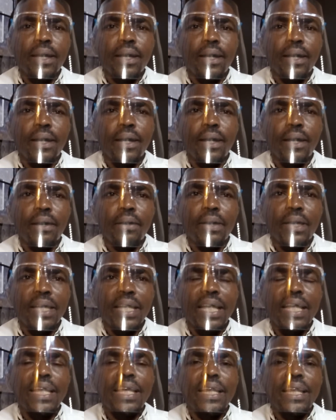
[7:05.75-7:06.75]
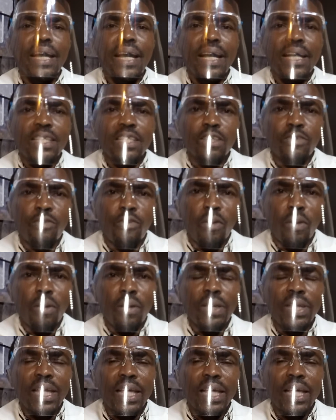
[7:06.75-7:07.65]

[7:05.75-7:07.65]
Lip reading: an enhanced form,